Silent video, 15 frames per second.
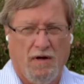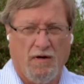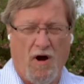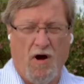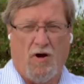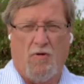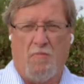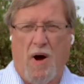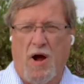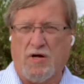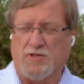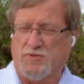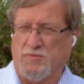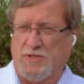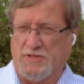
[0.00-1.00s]
Karl
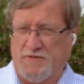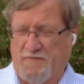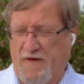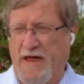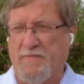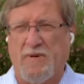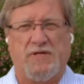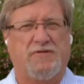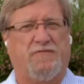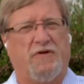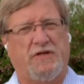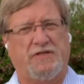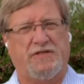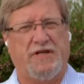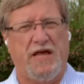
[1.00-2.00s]
Marx was famous
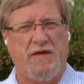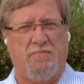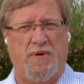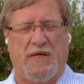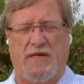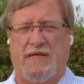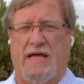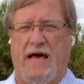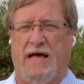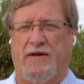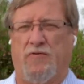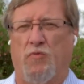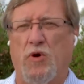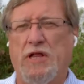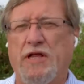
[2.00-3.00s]
for the statement
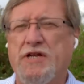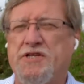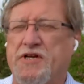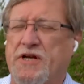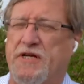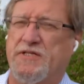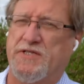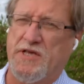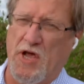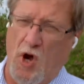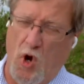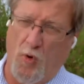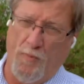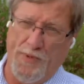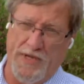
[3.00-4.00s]
that religion is the
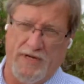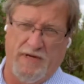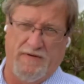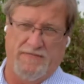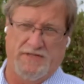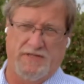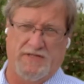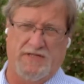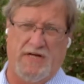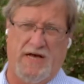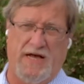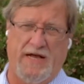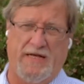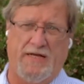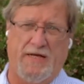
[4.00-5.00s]
opiate of
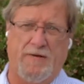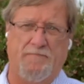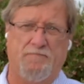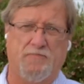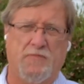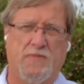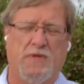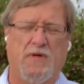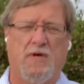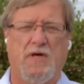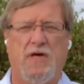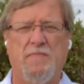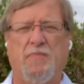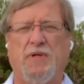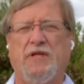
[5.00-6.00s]
society.
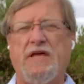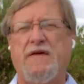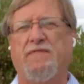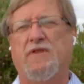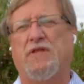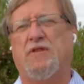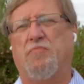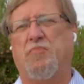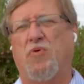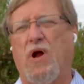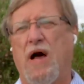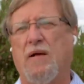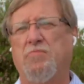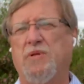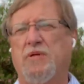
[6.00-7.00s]
He believed that the
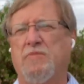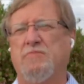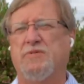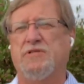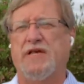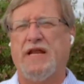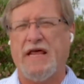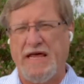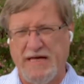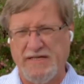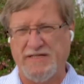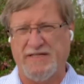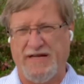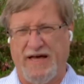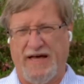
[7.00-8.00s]
problems in
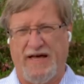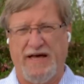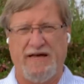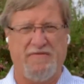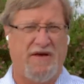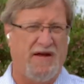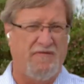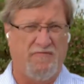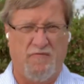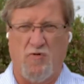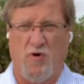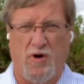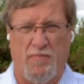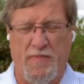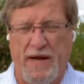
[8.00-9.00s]
his day and
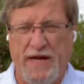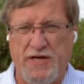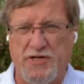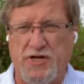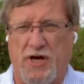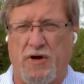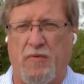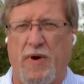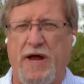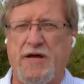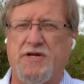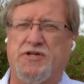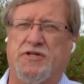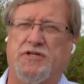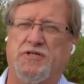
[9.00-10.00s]
for many
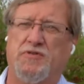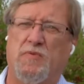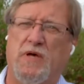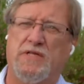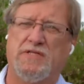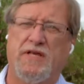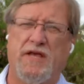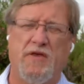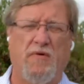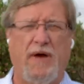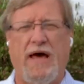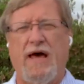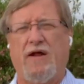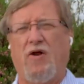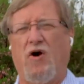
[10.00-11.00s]
generations was that you
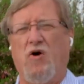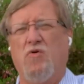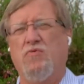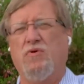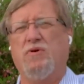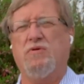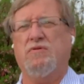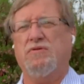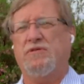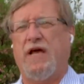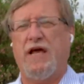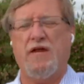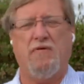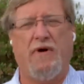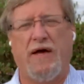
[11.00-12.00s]
had owners
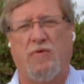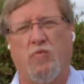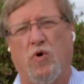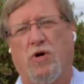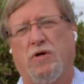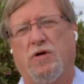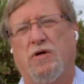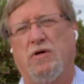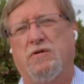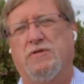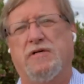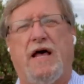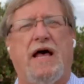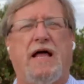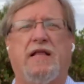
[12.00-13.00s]
and you had
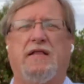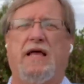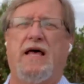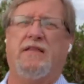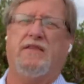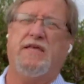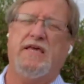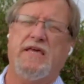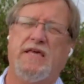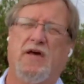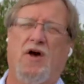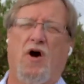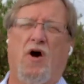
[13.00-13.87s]
workers, and that the